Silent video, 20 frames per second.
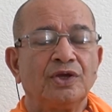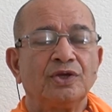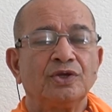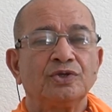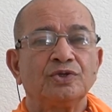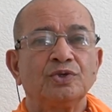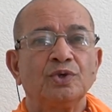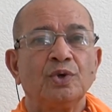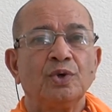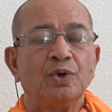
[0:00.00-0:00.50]

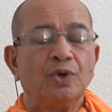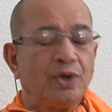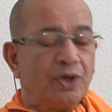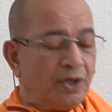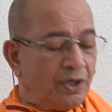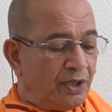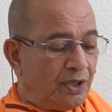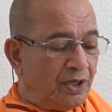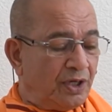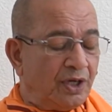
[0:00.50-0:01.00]
So
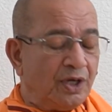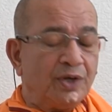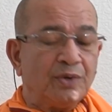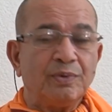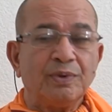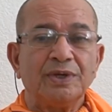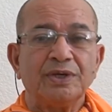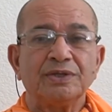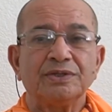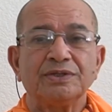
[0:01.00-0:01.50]
here
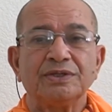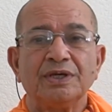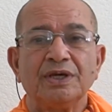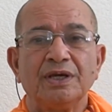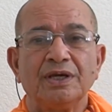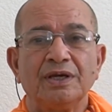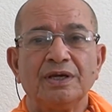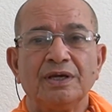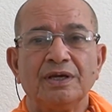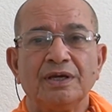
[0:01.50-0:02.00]
we
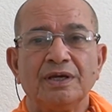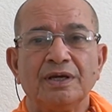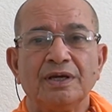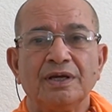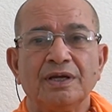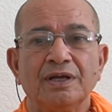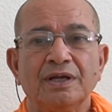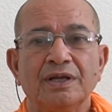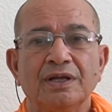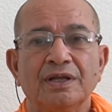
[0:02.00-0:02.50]
see
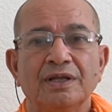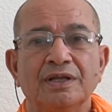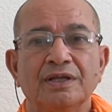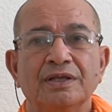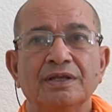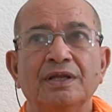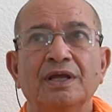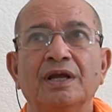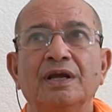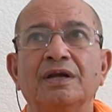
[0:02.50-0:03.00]

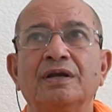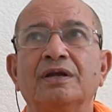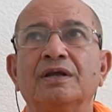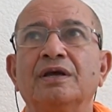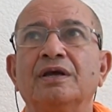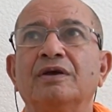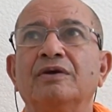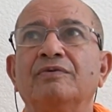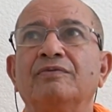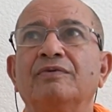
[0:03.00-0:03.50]
that
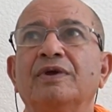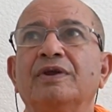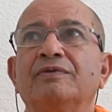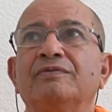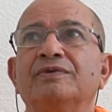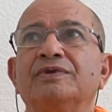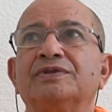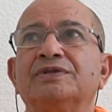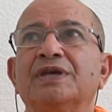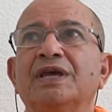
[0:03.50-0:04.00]
when
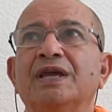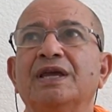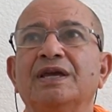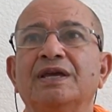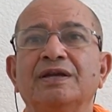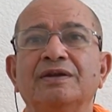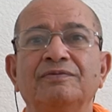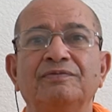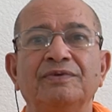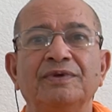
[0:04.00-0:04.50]
we say
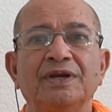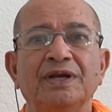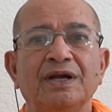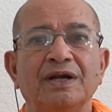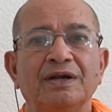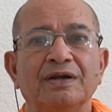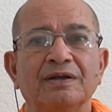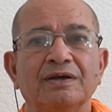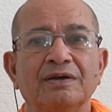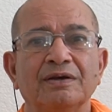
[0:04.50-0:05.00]

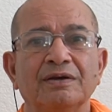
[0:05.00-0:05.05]
infinite,